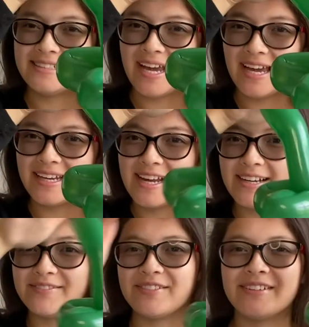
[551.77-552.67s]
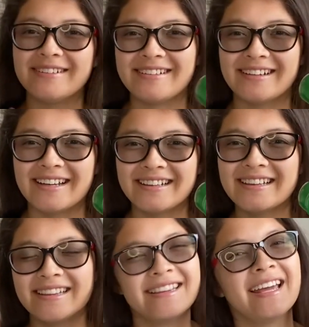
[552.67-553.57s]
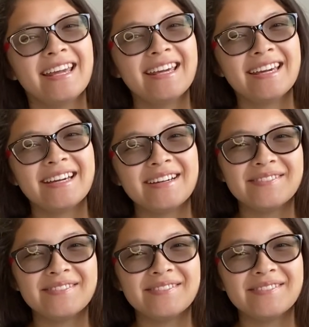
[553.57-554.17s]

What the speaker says: and I hope you enjoy. Thank you.